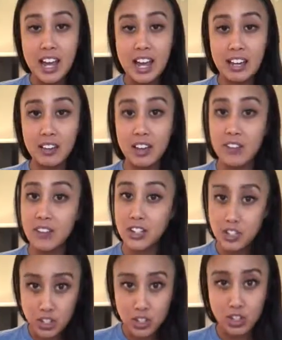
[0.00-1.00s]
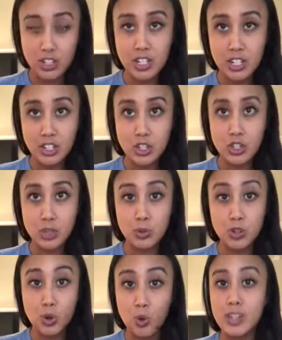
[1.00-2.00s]
and eventually turned it
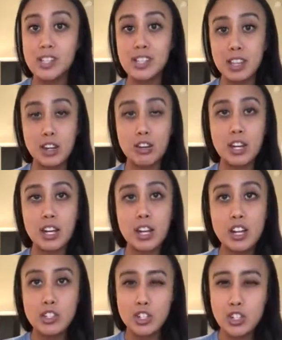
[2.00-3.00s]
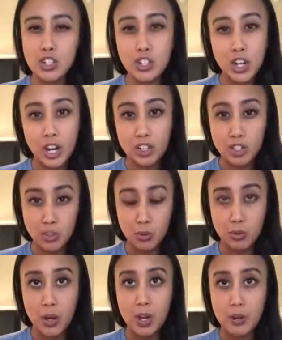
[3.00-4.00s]
into choice theory. So he just changed the